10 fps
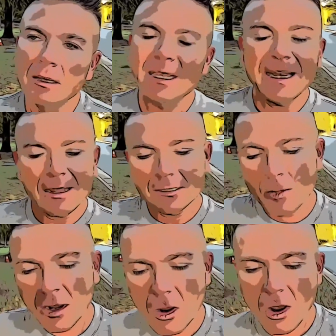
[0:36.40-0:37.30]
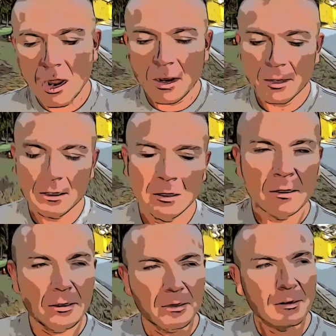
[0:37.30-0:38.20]
Get out to my car and
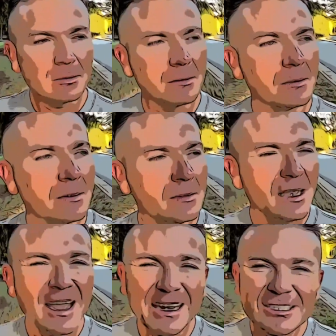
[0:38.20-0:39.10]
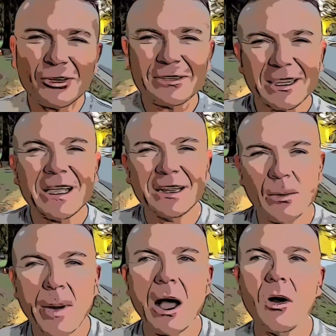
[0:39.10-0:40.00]
and I start thinking
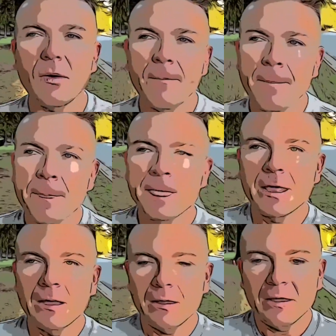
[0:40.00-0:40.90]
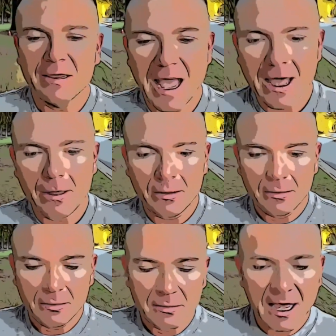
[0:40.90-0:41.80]
about that
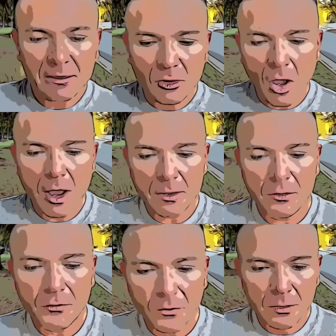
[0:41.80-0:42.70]
that thought of